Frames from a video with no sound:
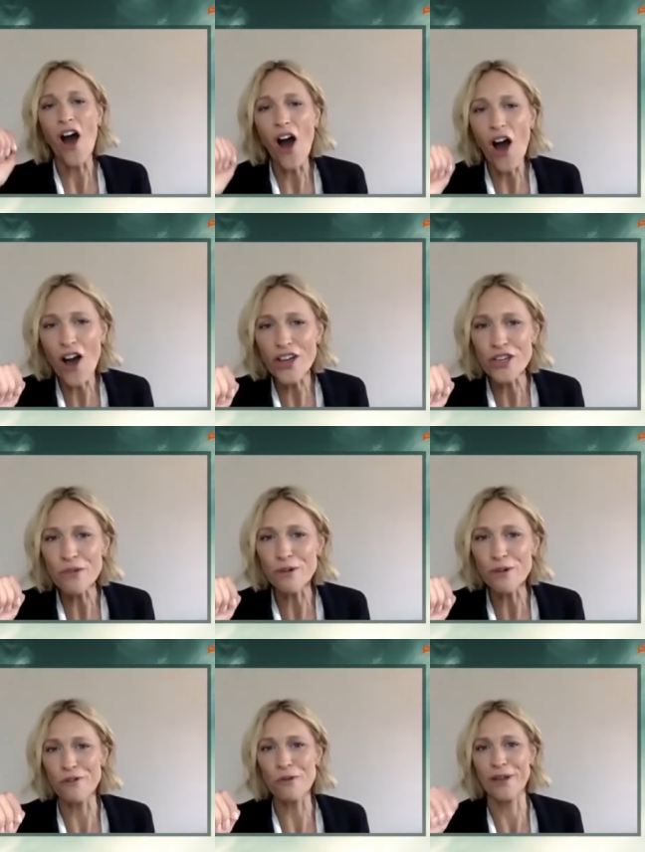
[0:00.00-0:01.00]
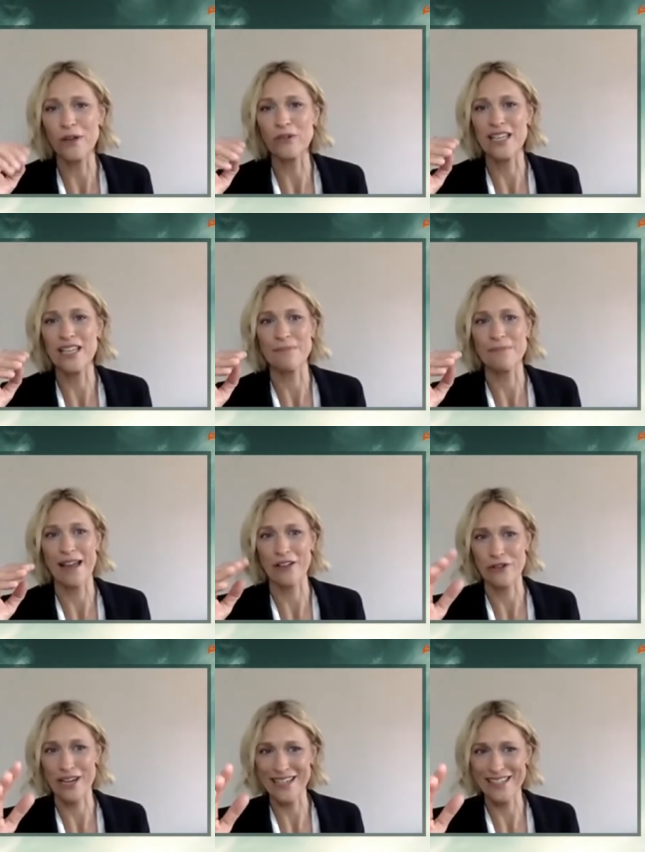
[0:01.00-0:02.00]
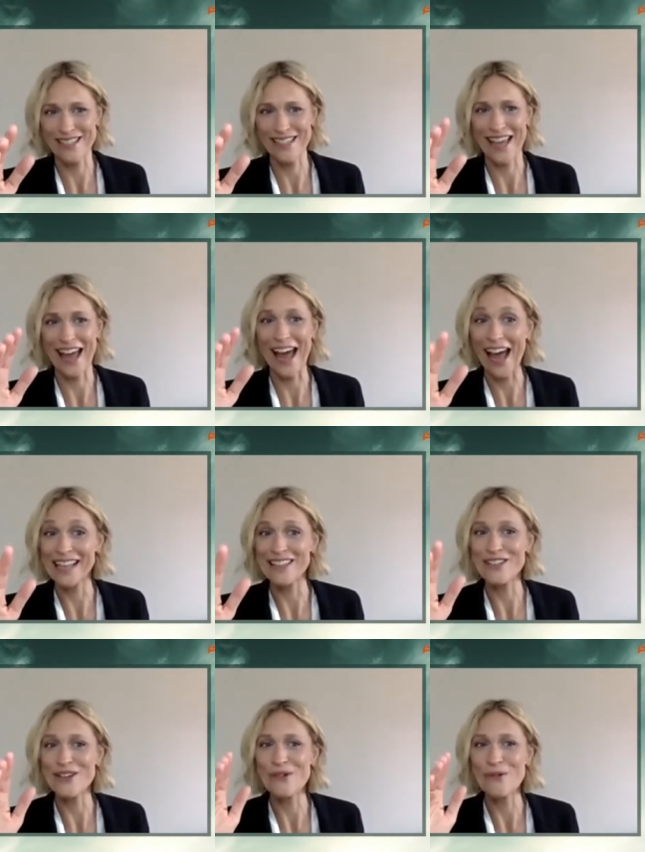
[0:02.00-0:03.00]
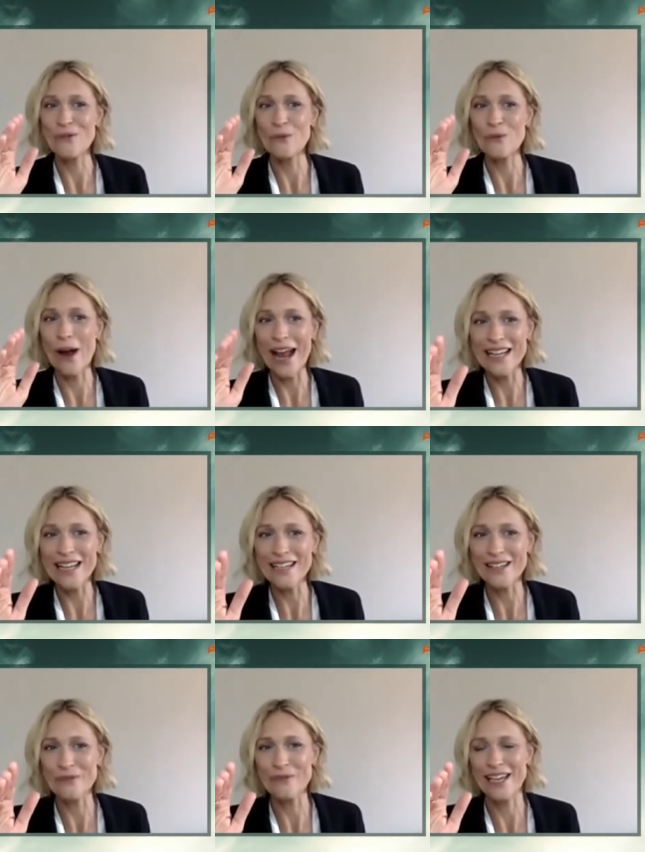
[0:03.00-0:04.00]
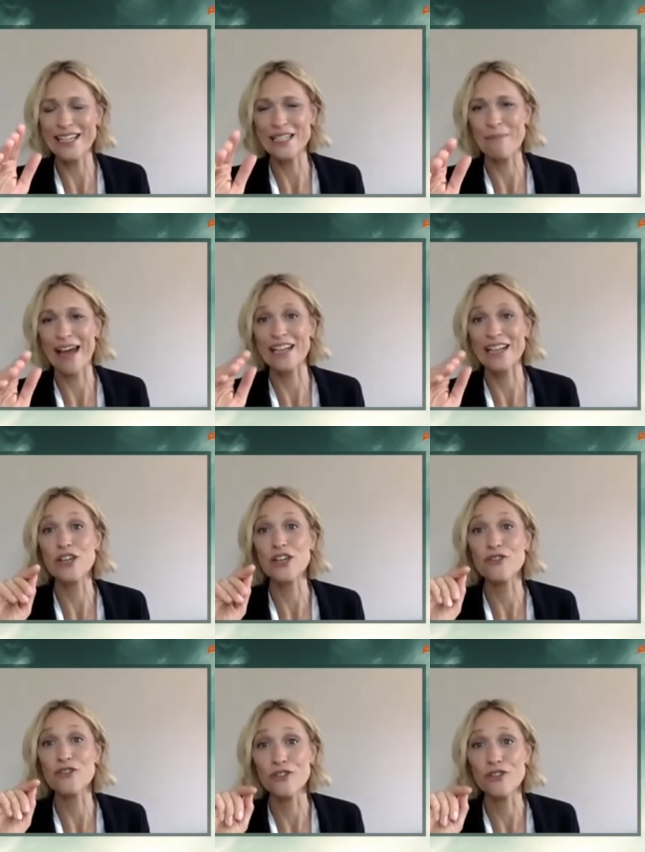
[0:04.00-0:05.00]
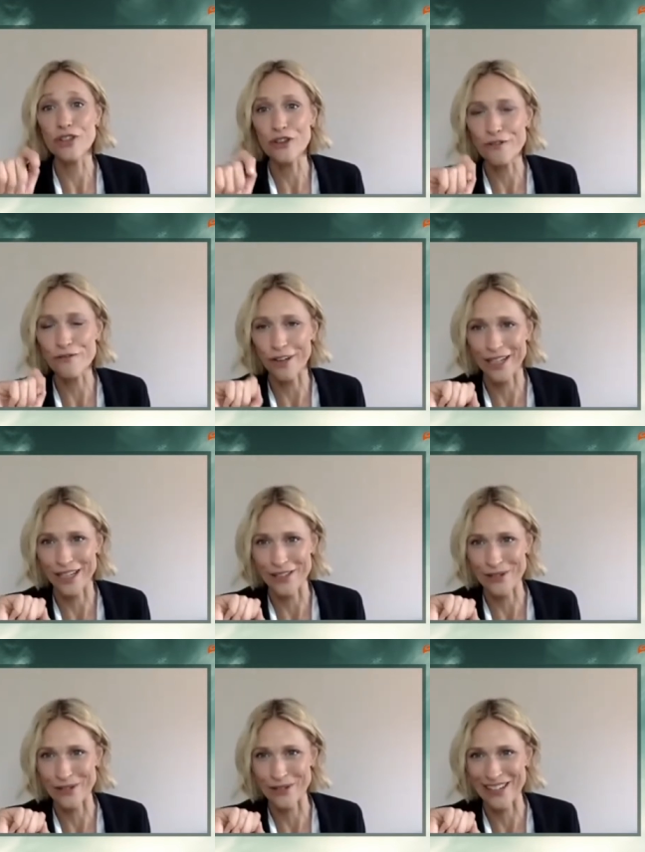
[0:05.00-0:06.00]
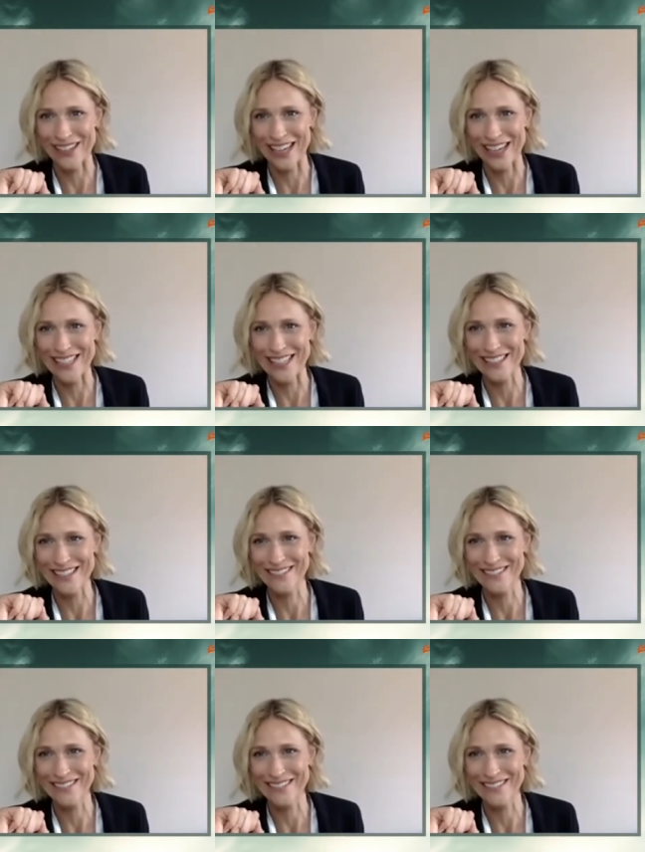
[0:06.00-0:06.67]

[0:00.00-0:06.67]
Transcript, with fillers: Are you performing on these metrics? And when can we expect new financial targets?